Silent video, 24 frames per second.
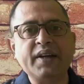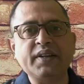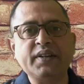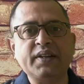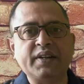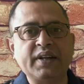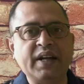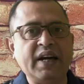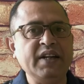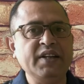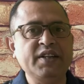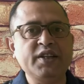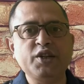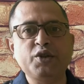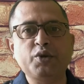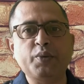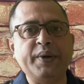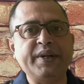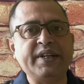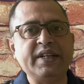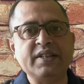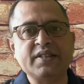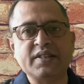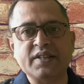in the
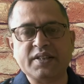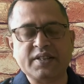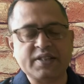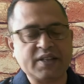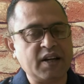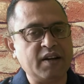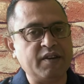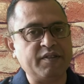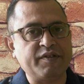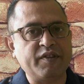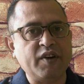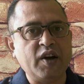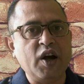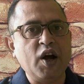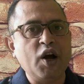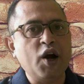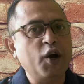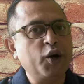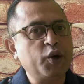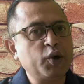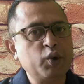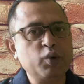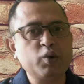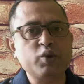1920s itself,
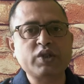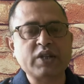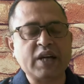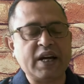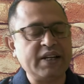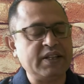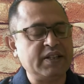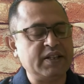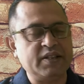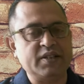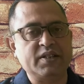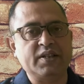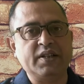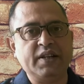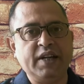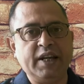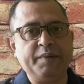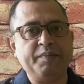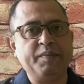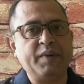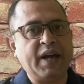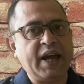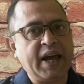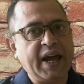two scientists
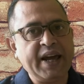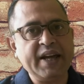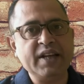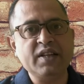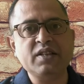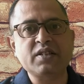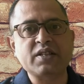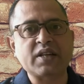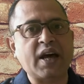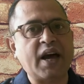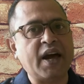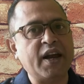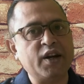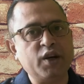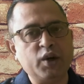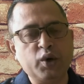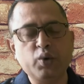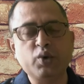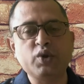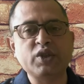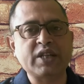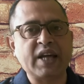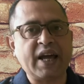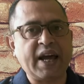named Heinz and
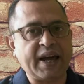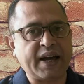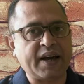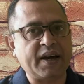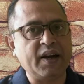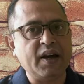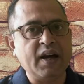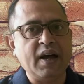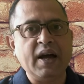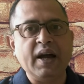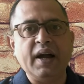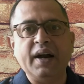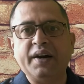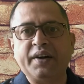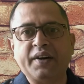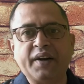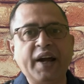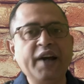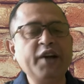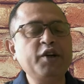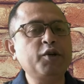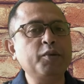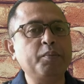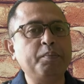Lutz Heck
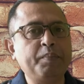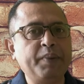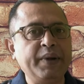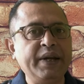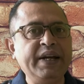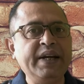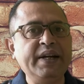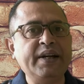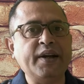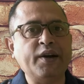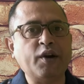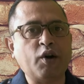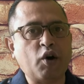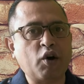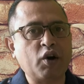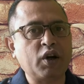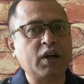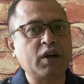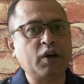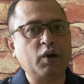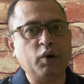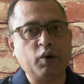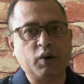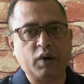tried to breed an
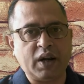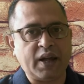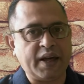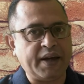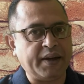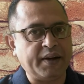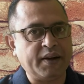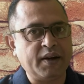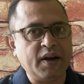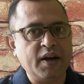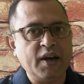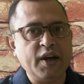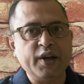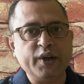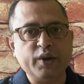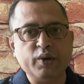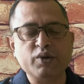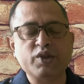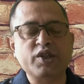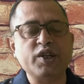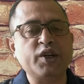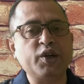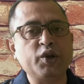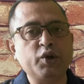auroch look-like
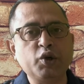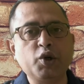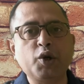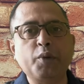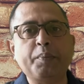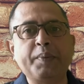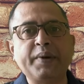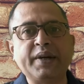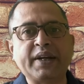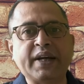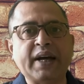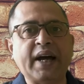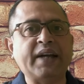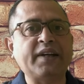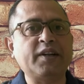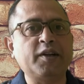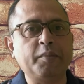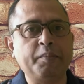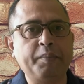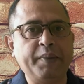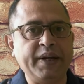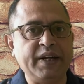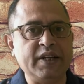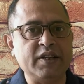using European cattle
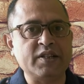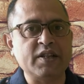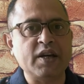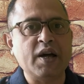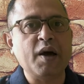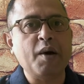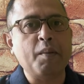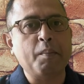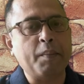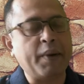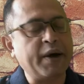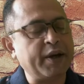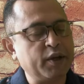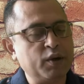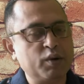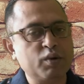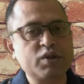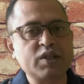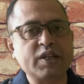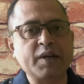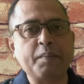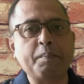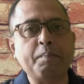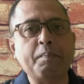breeds by
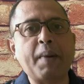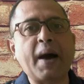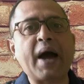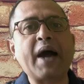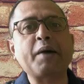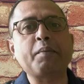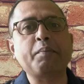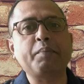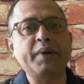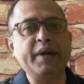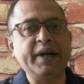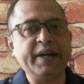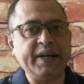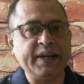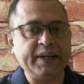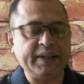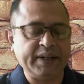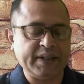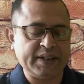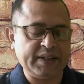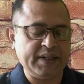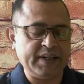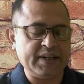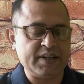using back breeding
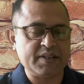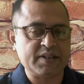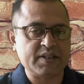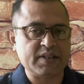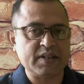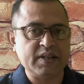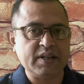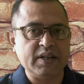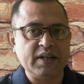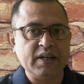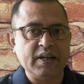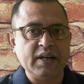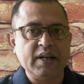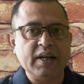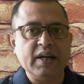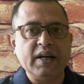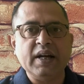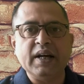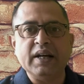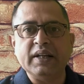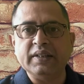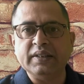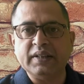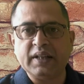techniques.
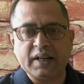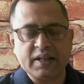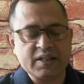The